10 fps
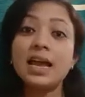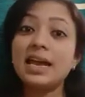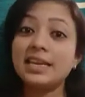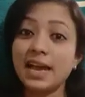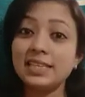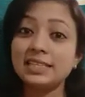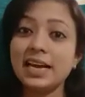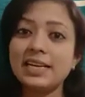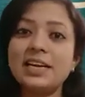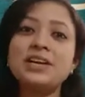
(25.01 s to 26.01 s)
In 9th
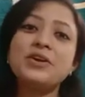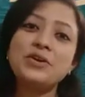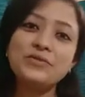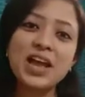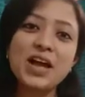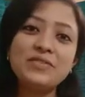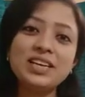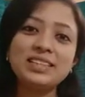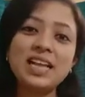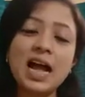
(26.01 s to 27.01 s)
standard we have
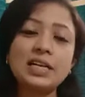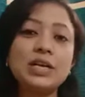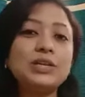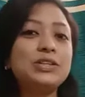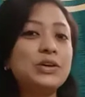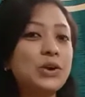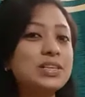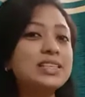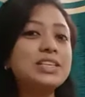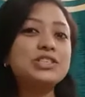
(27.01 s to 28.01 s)
learned that the
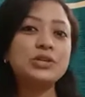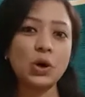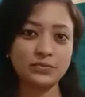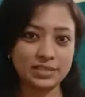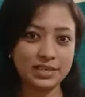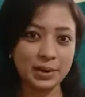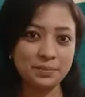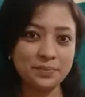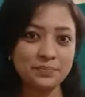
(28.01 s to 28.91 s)
cross section of stem.